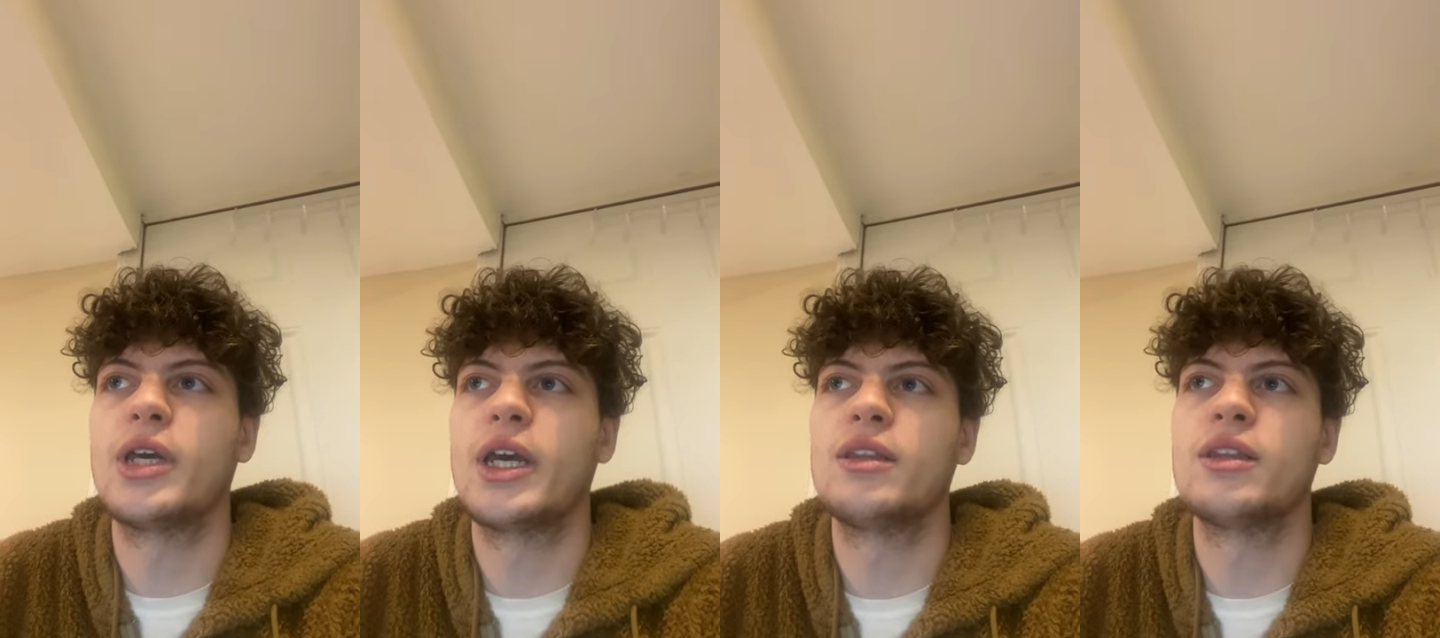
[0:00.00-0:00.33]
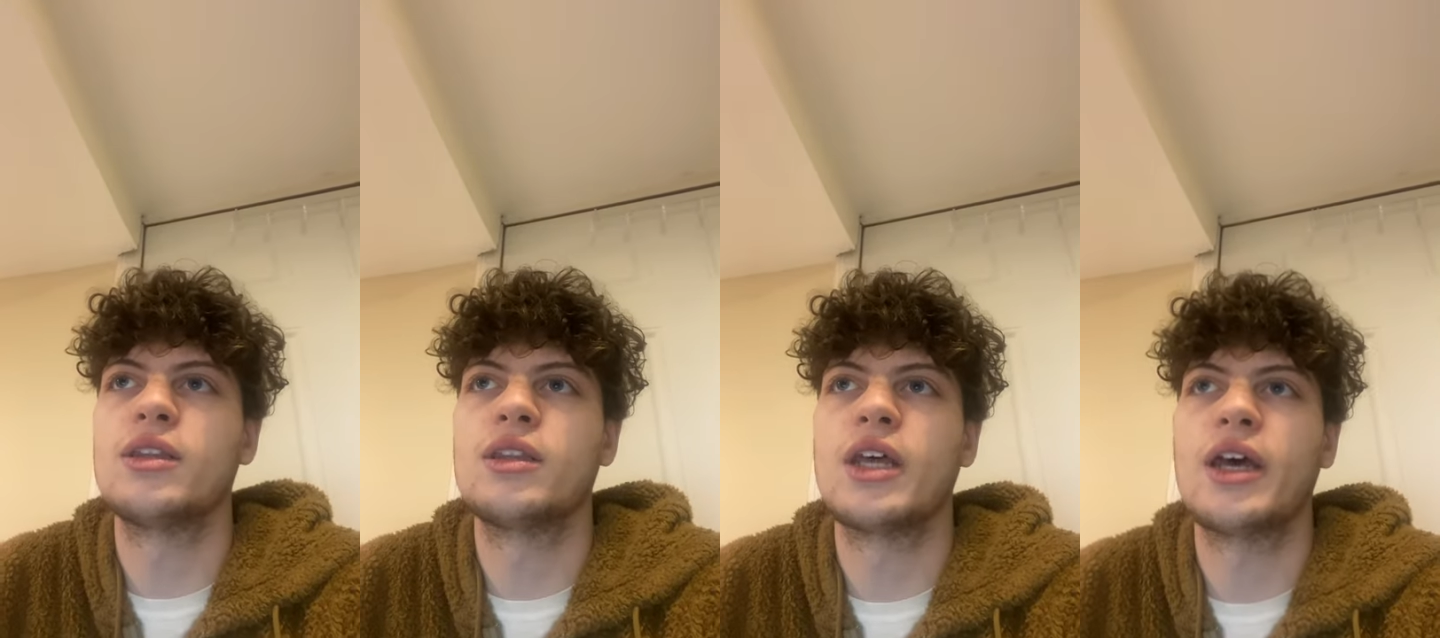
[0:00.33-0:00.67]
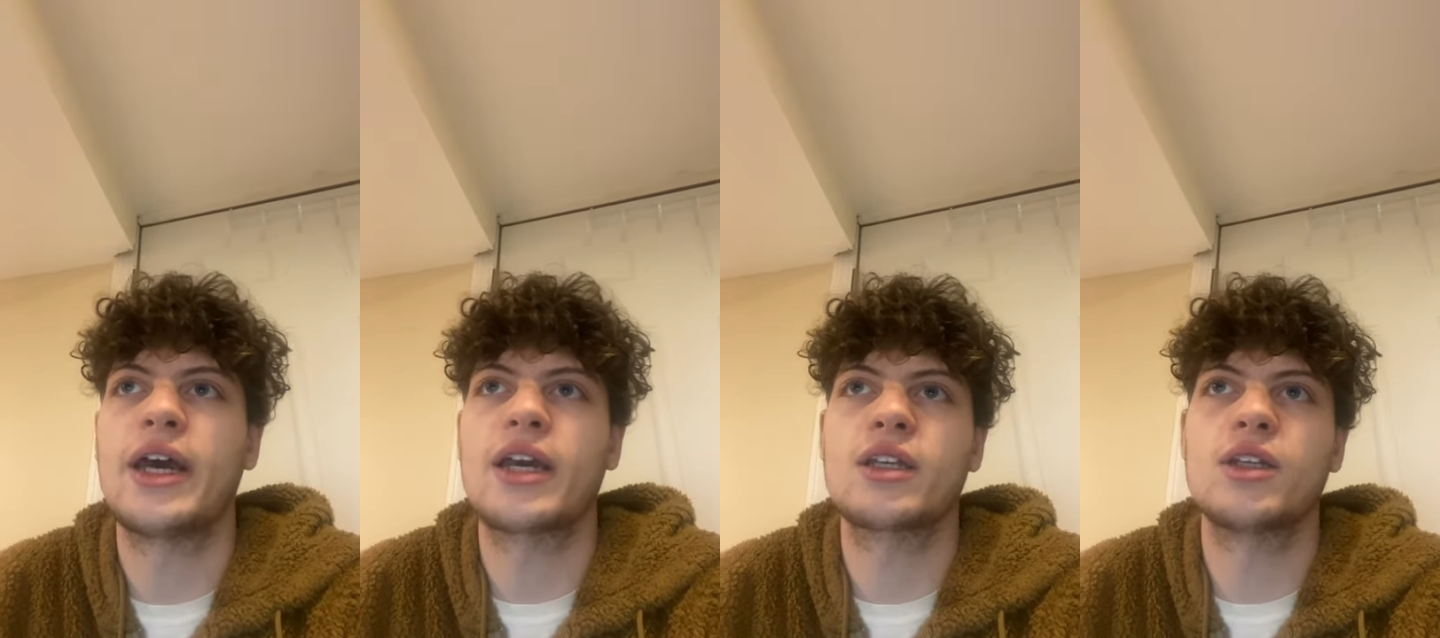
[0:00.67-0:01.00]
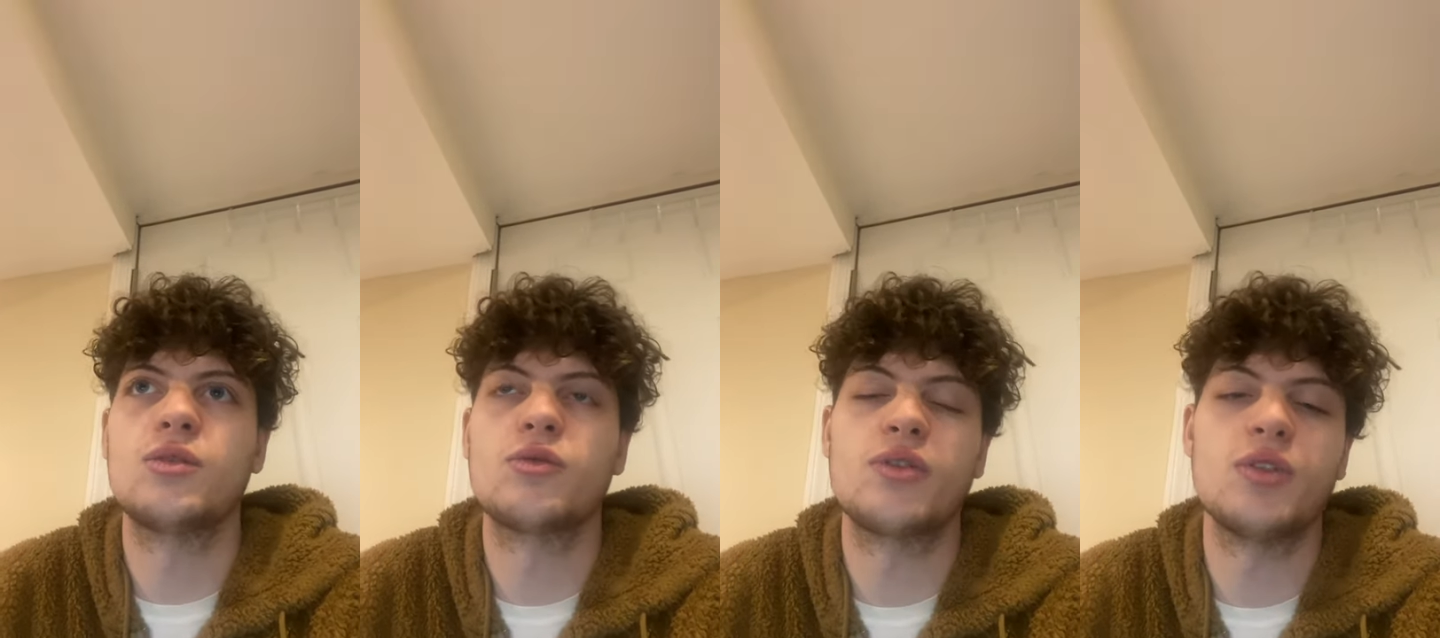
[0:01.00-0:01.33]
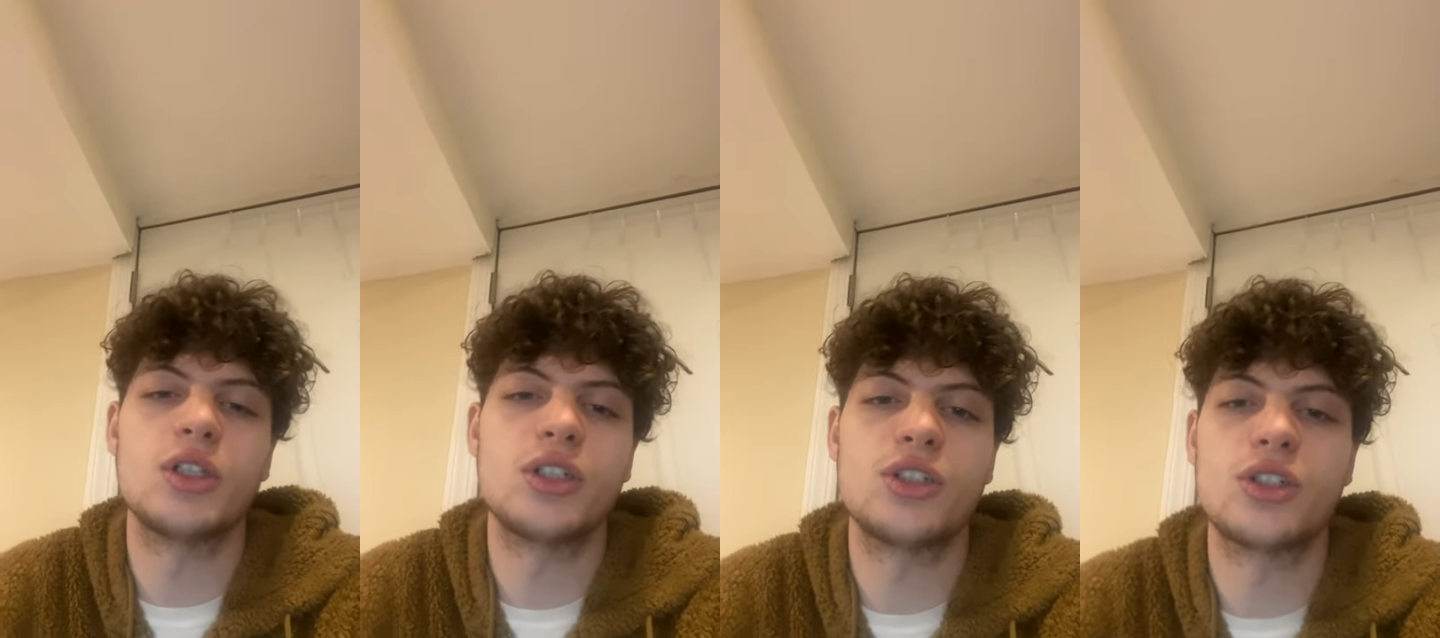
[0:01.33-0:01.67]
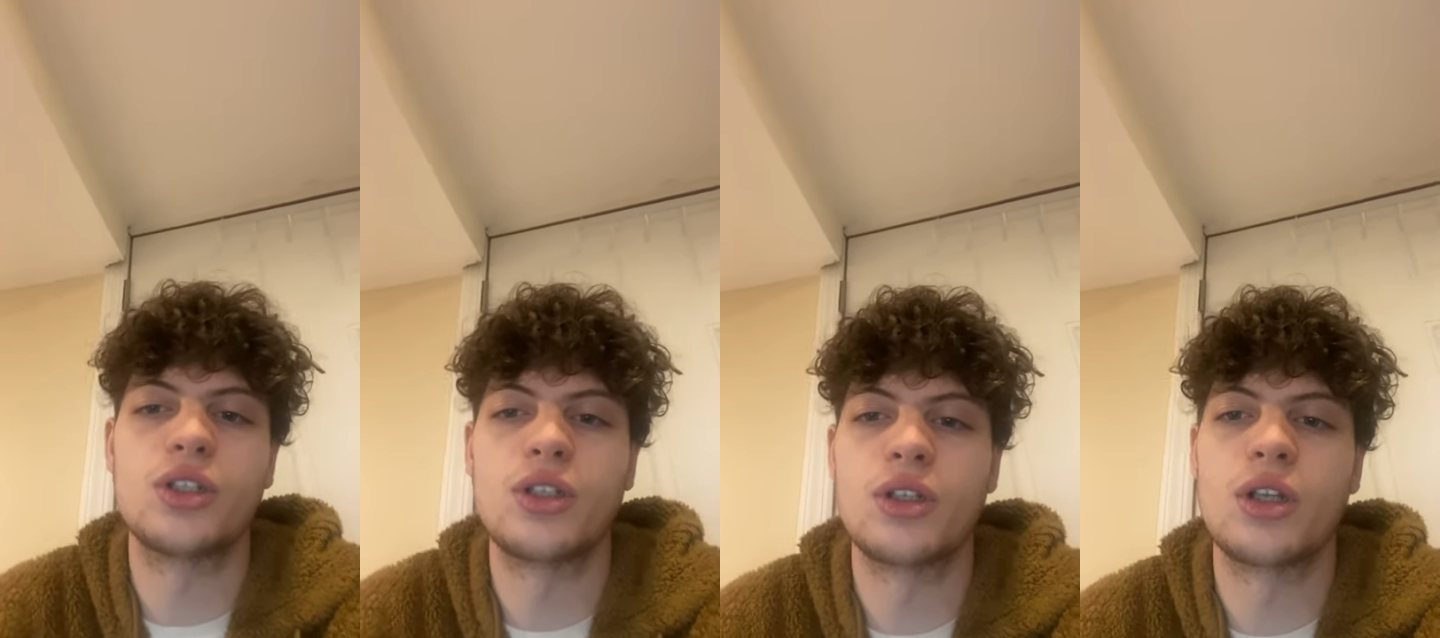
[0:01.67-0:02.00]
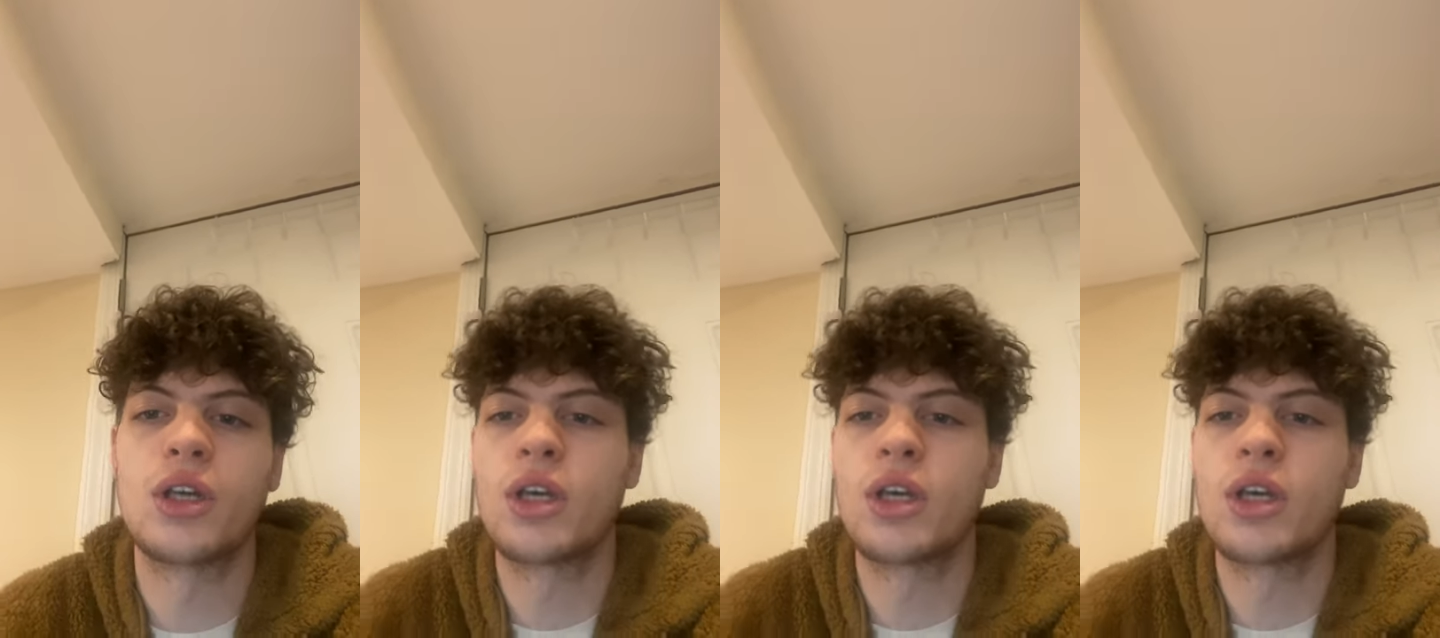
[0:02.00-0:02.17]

end the hacking revelation